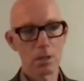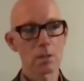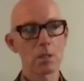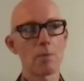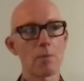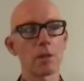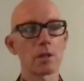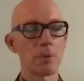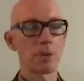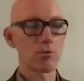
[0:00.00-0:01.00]
This isn't
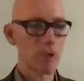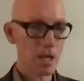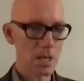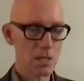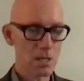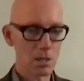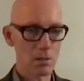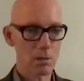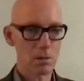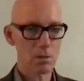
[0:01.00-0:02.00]
something that's been read into
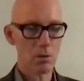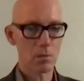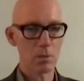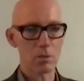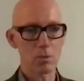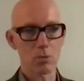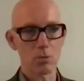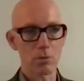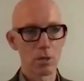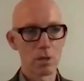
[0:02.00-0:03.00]
the documents
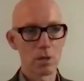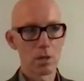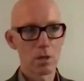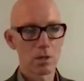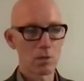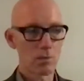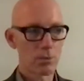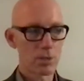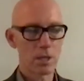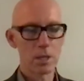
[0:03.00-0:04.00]
or, you know,
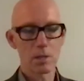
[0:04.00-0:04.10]
seen.